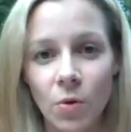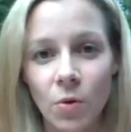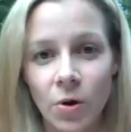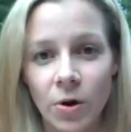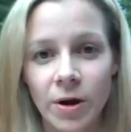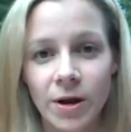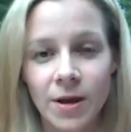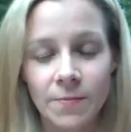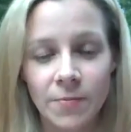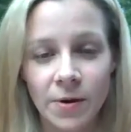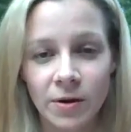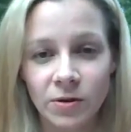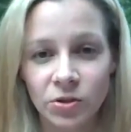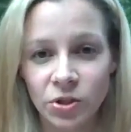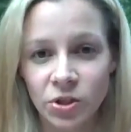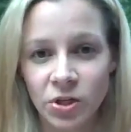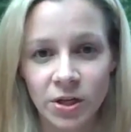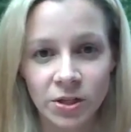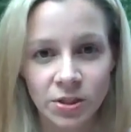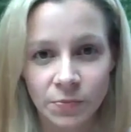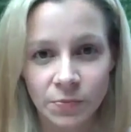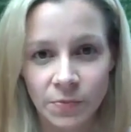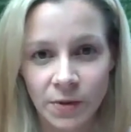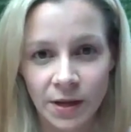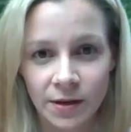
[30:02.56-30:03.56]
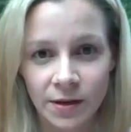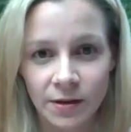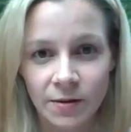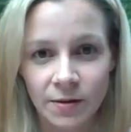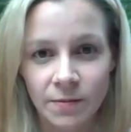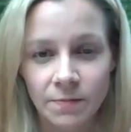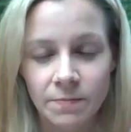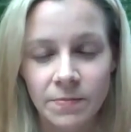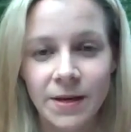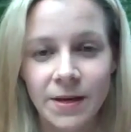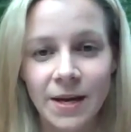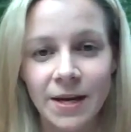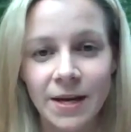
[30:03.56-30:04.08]
worry about judgment
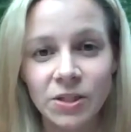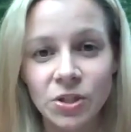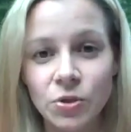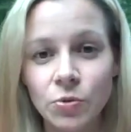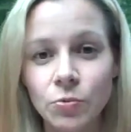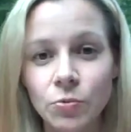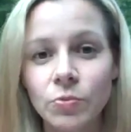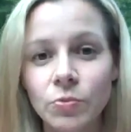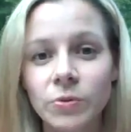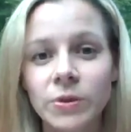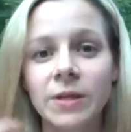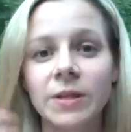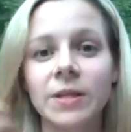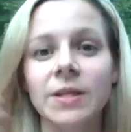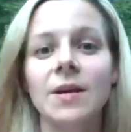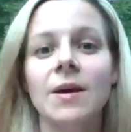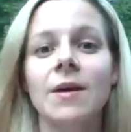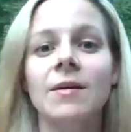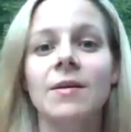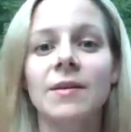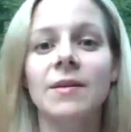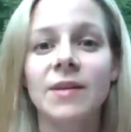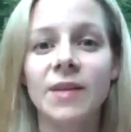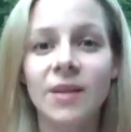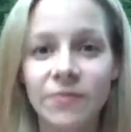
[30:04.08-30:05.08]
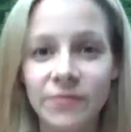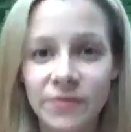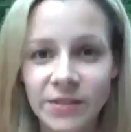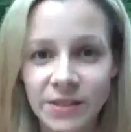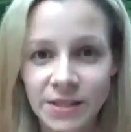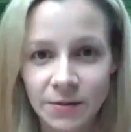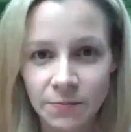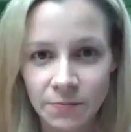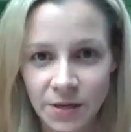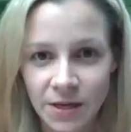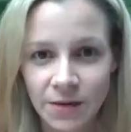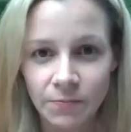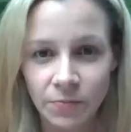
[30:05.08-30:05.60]
because you really are
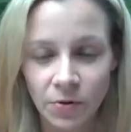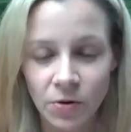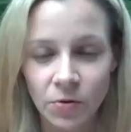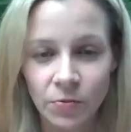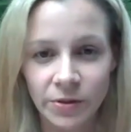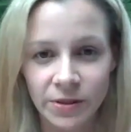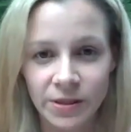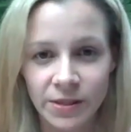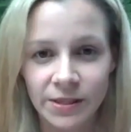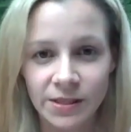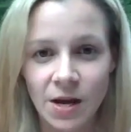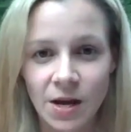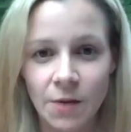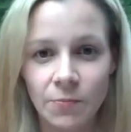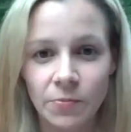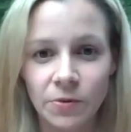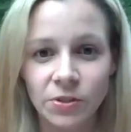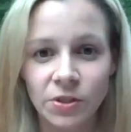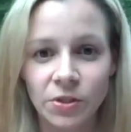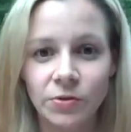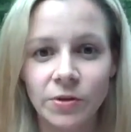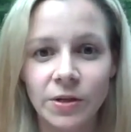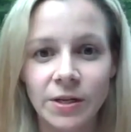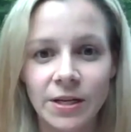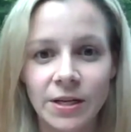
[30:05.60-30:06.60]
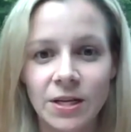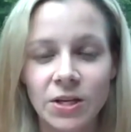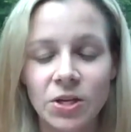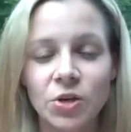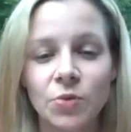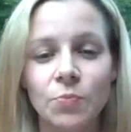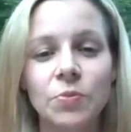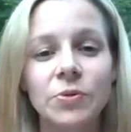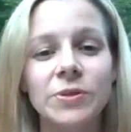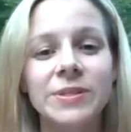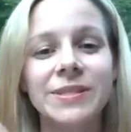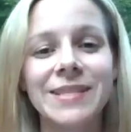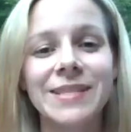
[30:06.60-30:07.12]
gifting people with this opportunity.
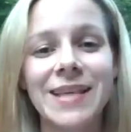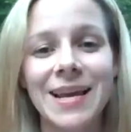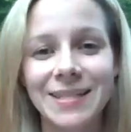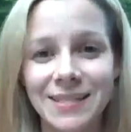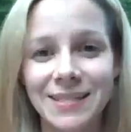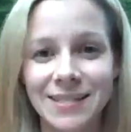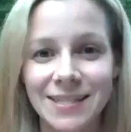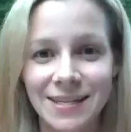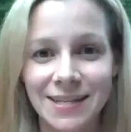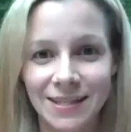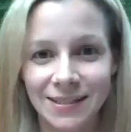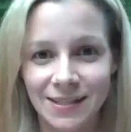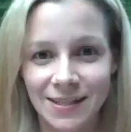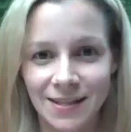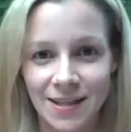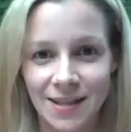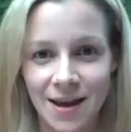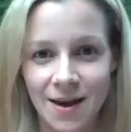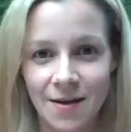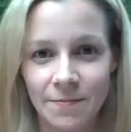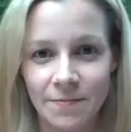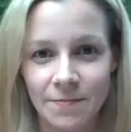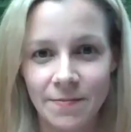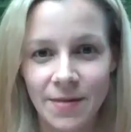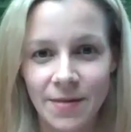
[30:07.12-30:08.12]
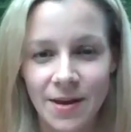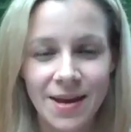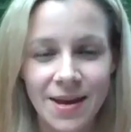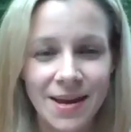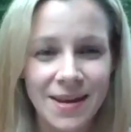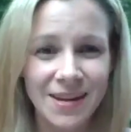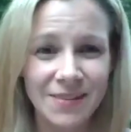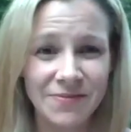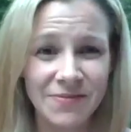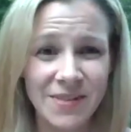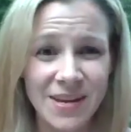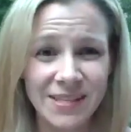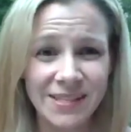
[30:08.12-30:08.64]
You're presenting it to them.
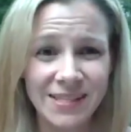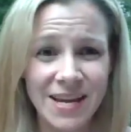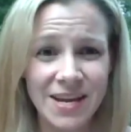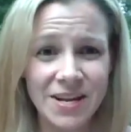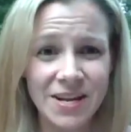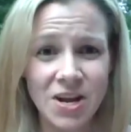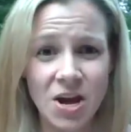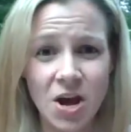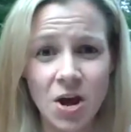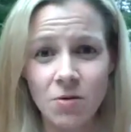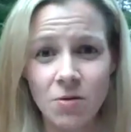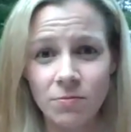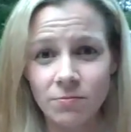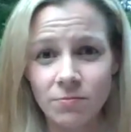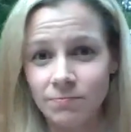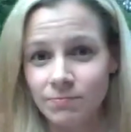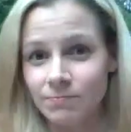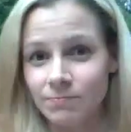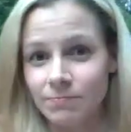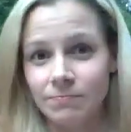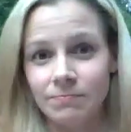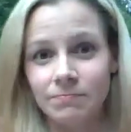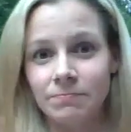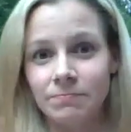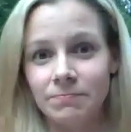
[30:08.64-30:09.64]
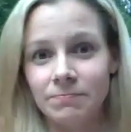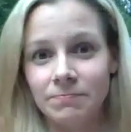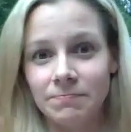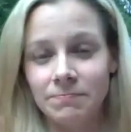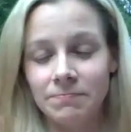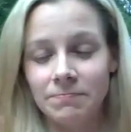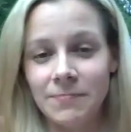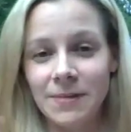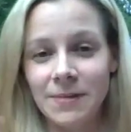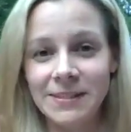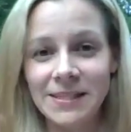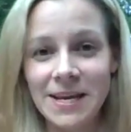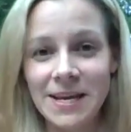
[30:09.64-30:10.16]
And if they say no,
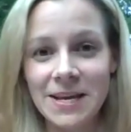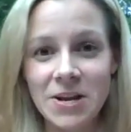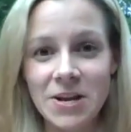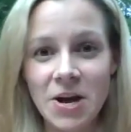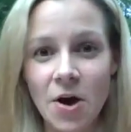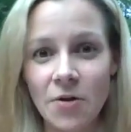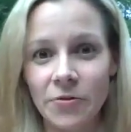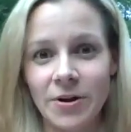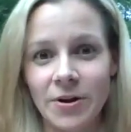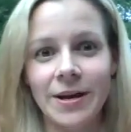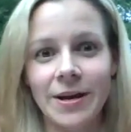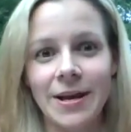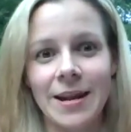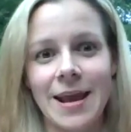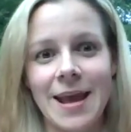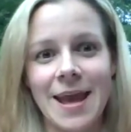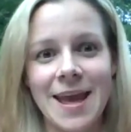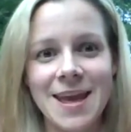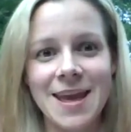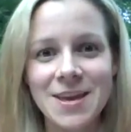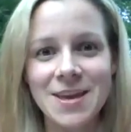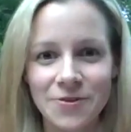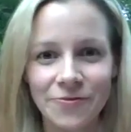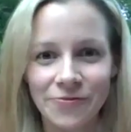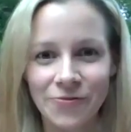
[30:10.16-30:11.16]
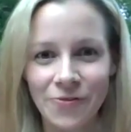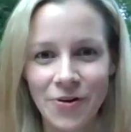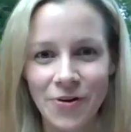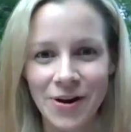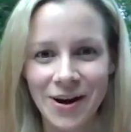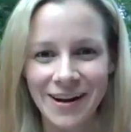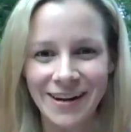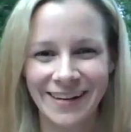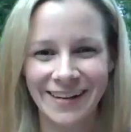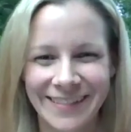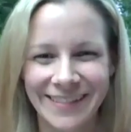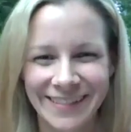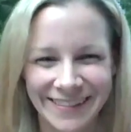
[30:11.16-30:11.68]
they say no. They're not going to hate you for
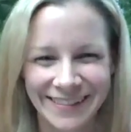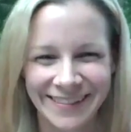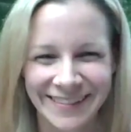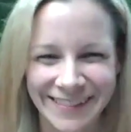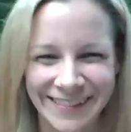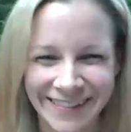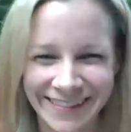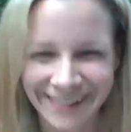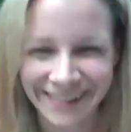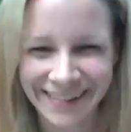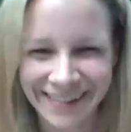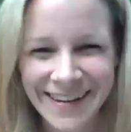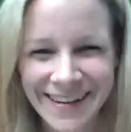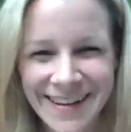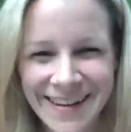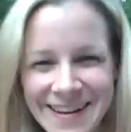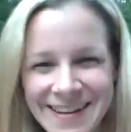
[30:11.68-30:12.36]
it,